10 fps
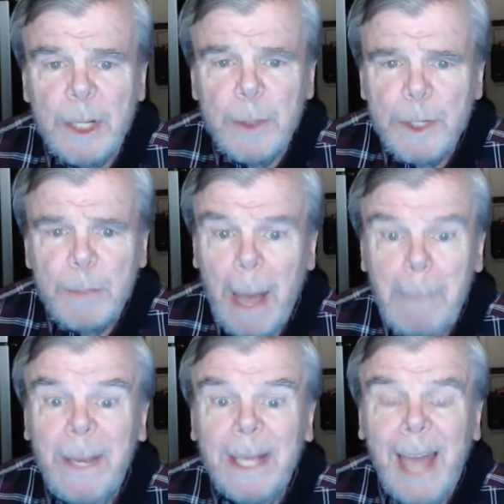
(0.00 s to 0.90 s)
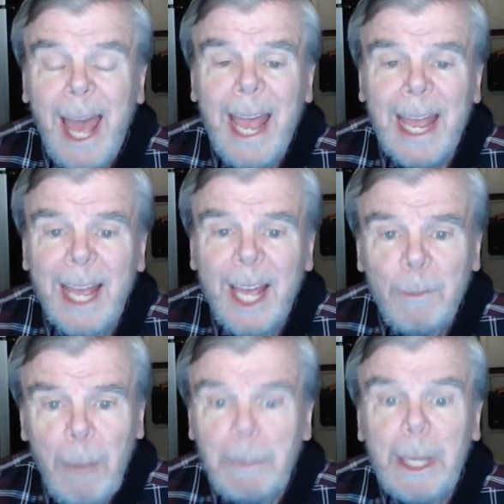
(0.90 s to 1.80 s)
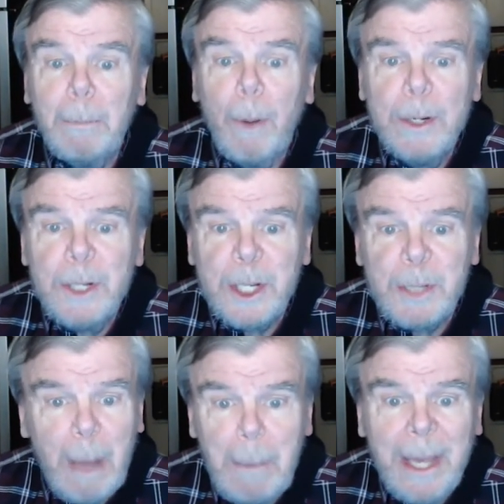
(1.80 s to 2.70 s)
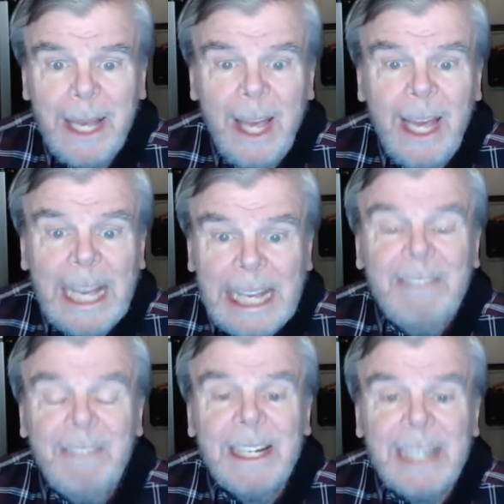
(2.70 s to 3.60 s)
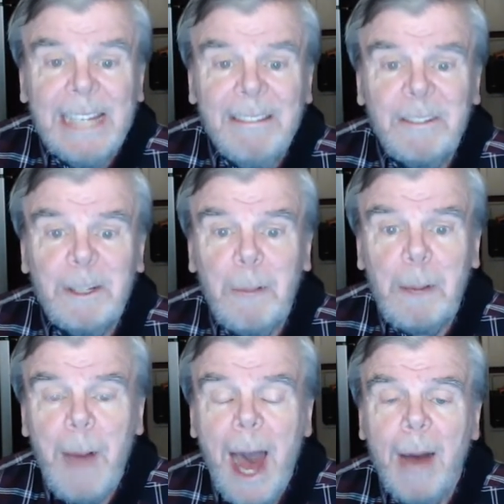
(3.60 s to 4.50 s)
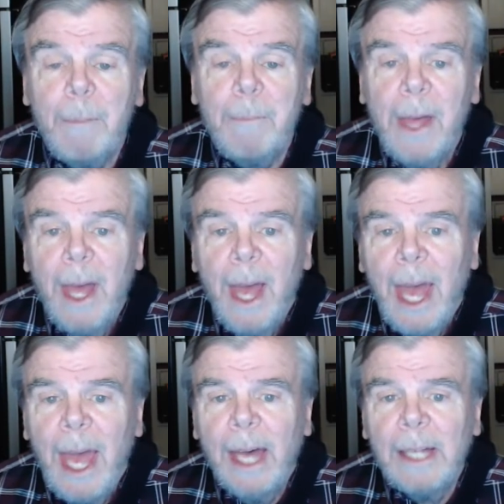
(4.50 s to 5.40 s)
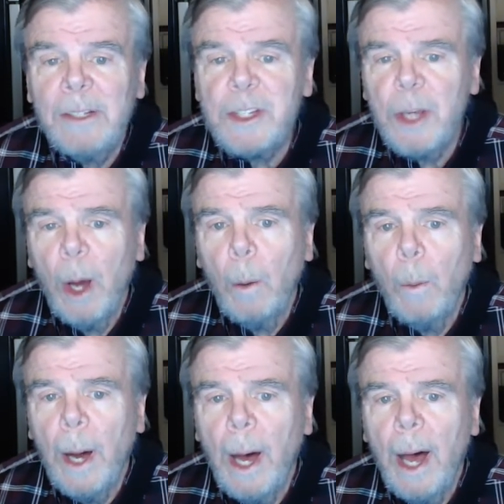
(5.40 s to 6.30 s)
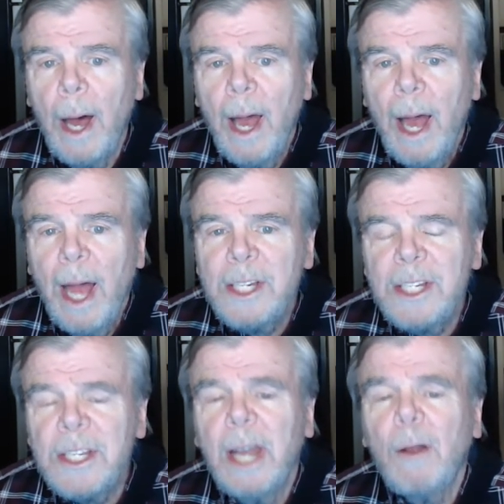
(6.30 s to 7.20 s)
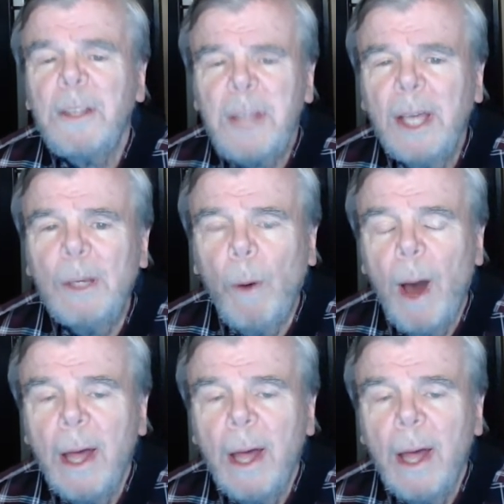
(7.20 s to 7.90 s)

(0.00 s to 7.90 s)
This was my big day, my big purchase, my big giving a gift to my mom. And so she said, I'll tell you what.